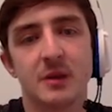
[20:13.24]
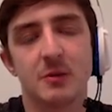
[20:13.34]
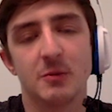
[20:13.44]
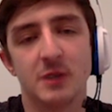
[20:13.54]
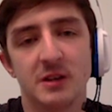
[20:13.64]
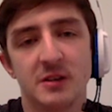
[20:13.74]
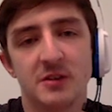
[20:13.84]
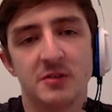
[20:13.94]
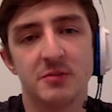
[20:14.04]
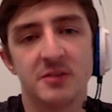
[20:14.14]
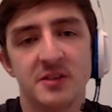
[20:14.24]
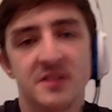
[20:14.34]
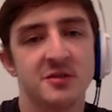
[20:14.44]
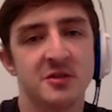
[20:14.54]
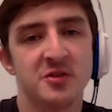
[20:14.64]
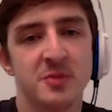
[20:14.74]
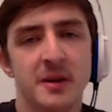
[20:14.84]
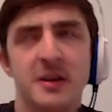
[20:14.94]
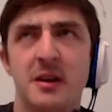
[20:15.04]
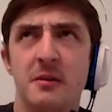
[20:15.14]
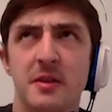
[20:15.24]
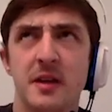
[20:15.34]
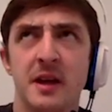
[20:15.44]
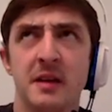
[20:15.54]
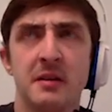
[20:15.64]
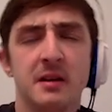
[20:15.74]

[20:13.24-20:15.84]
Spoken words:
well, it doesn't resist Sludge Bomb, I don't think.